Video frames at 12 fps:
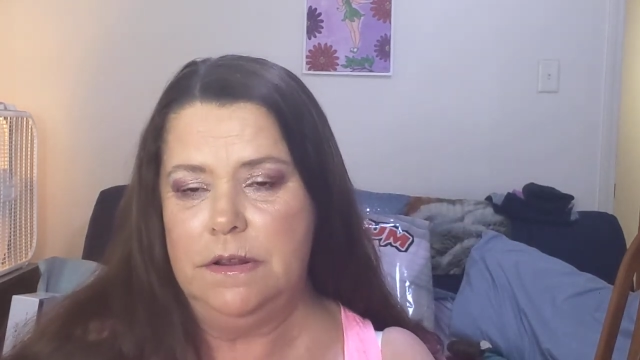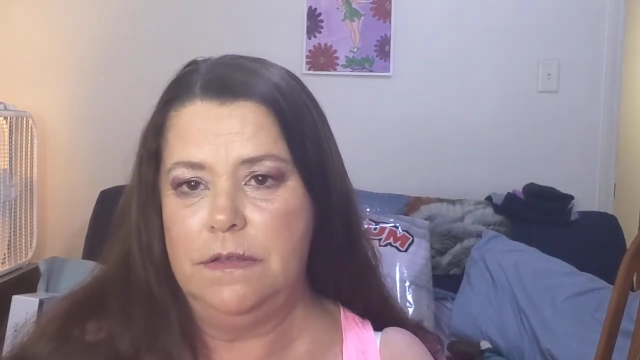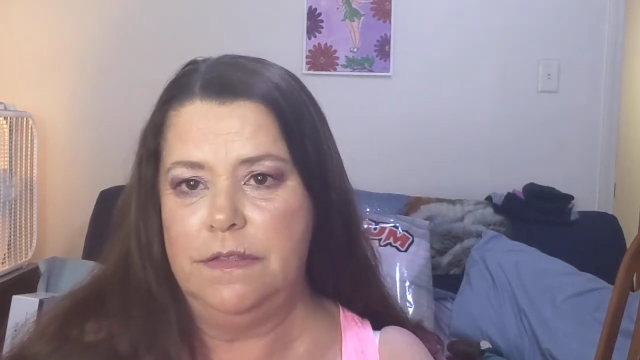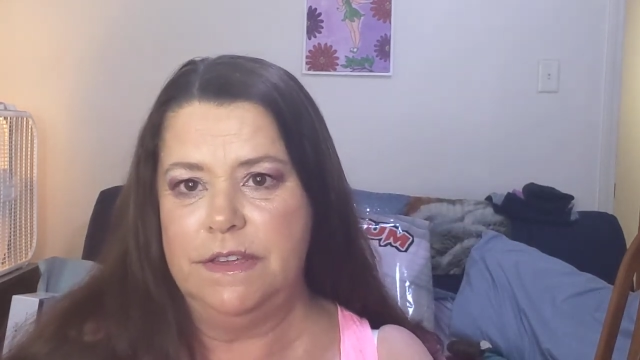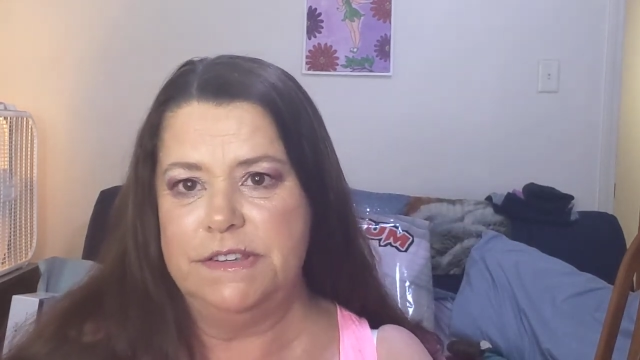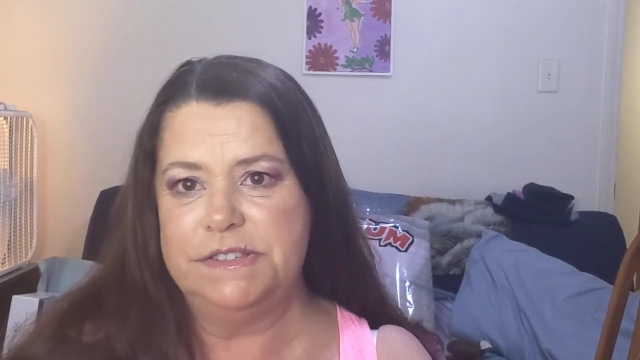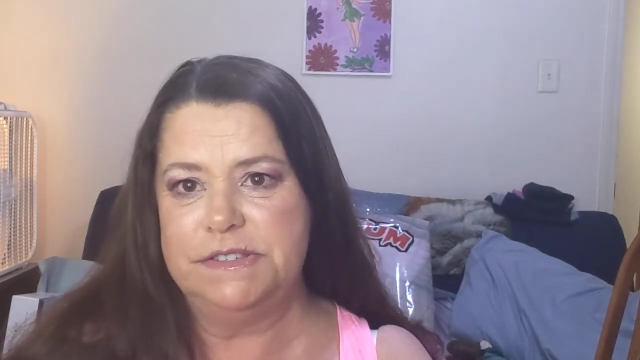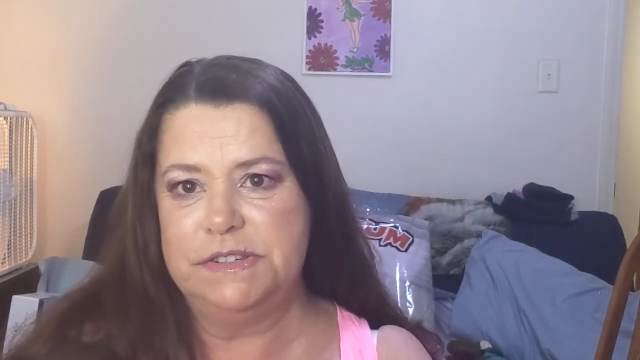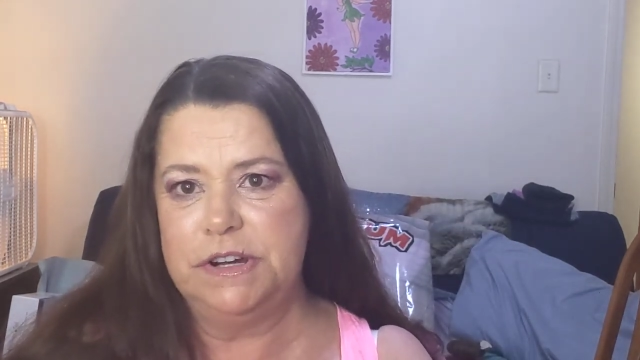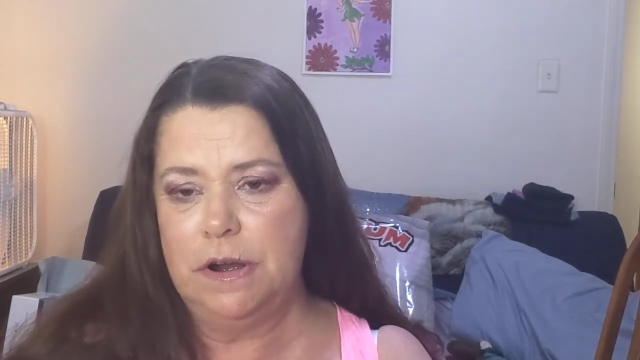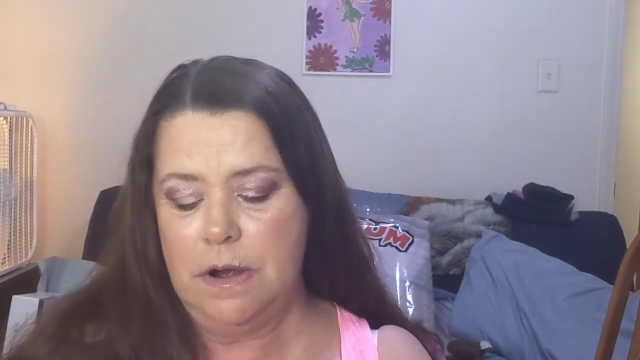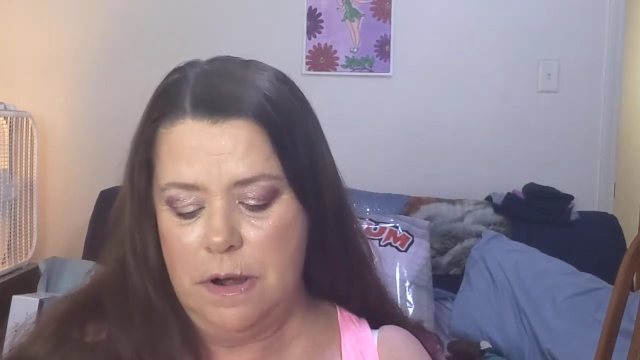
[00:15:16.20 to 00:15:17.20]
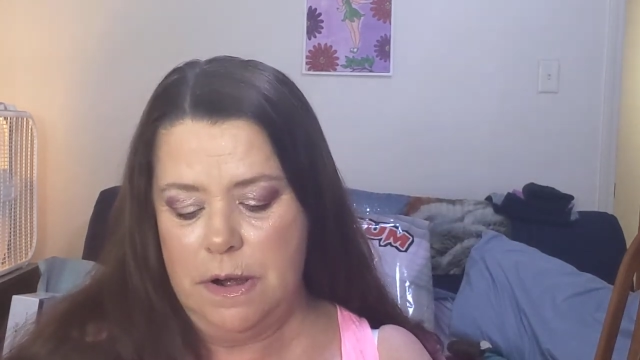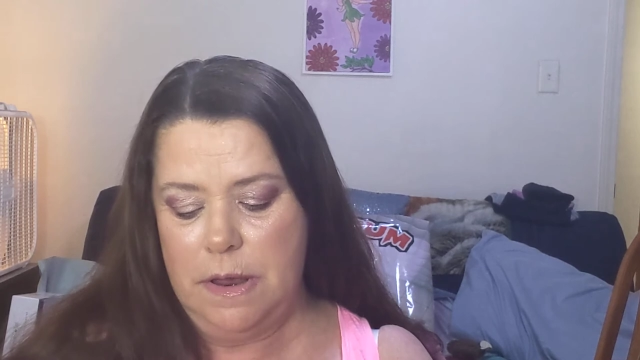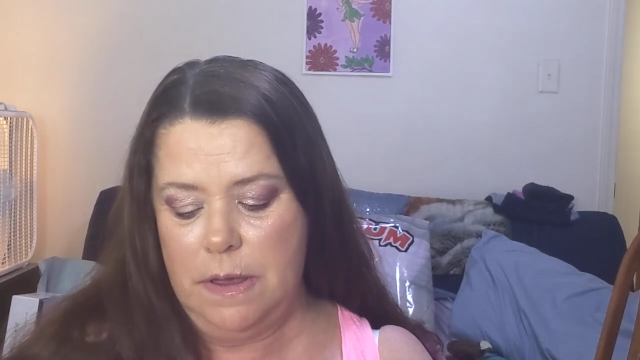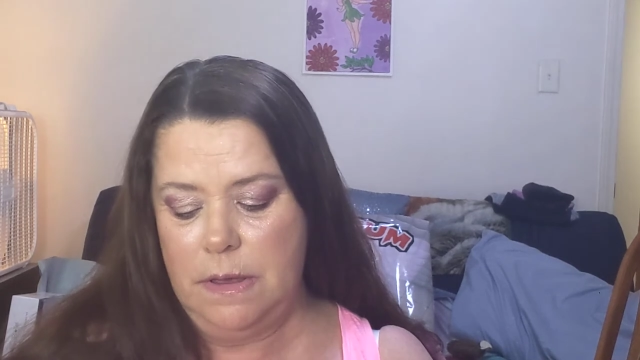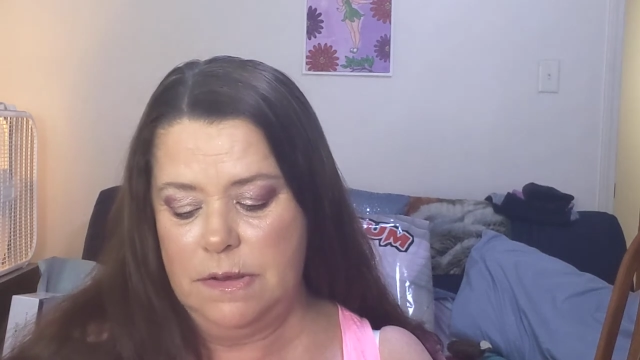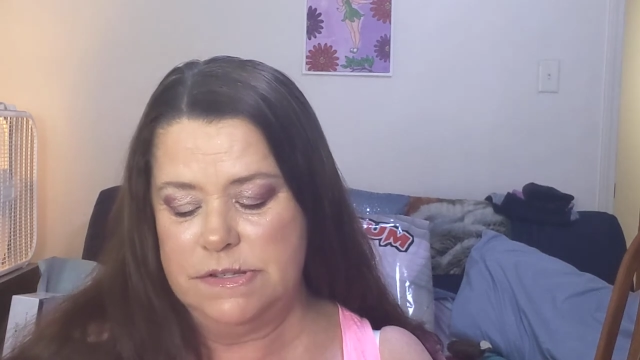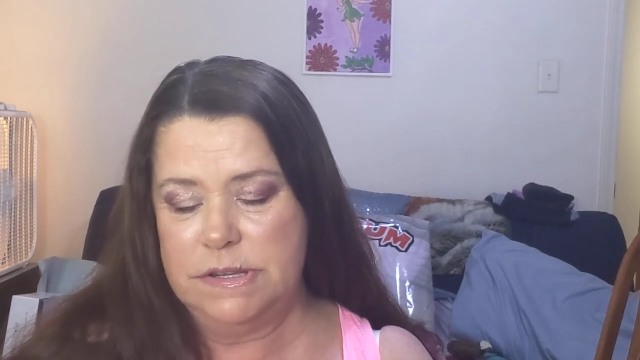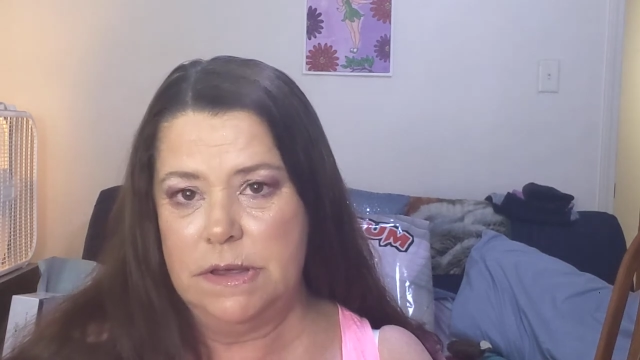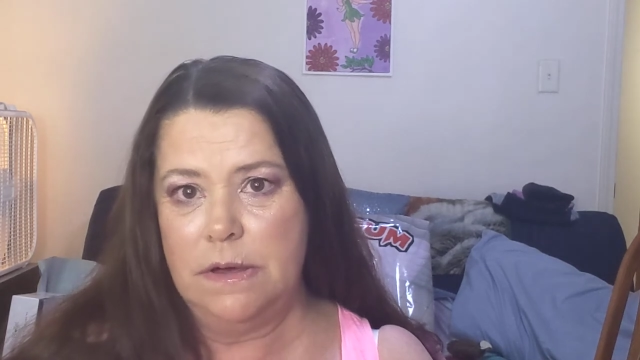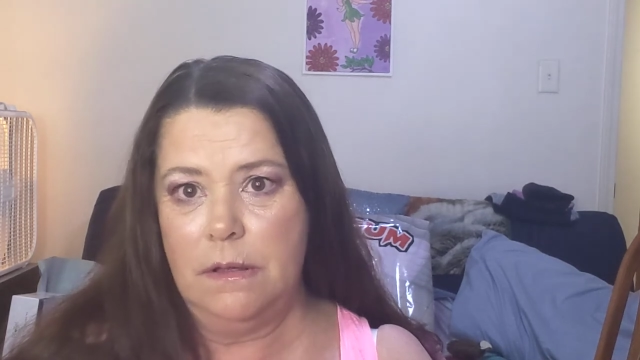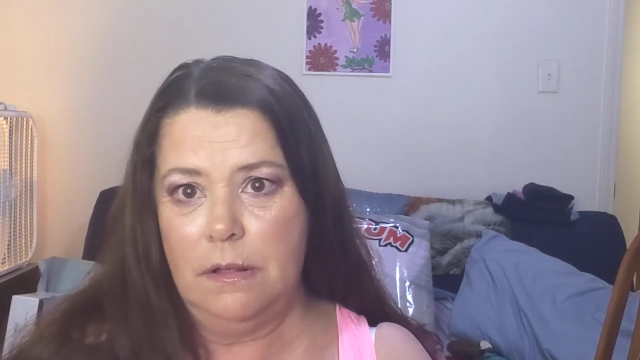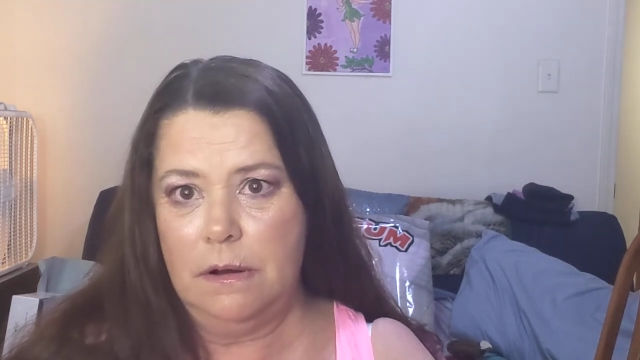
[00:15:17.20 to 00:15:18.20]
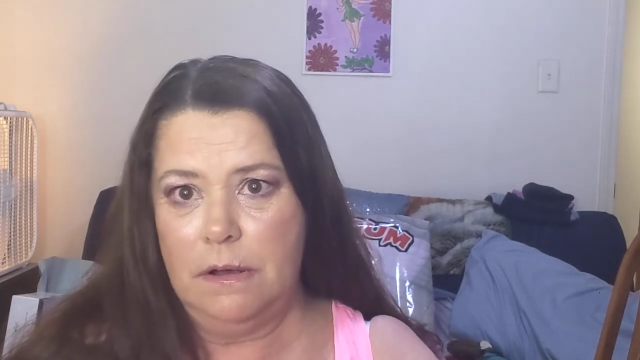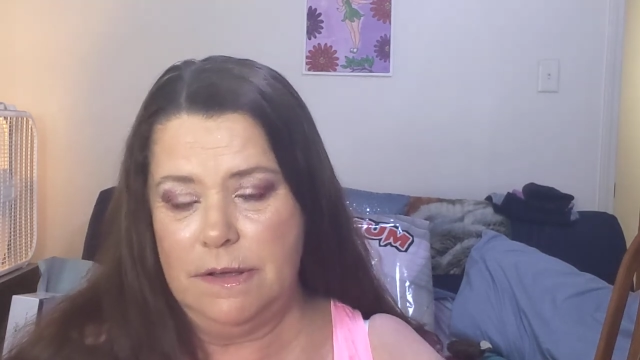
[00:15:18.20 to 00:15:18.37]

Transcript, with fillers: to this Cherry Ccolor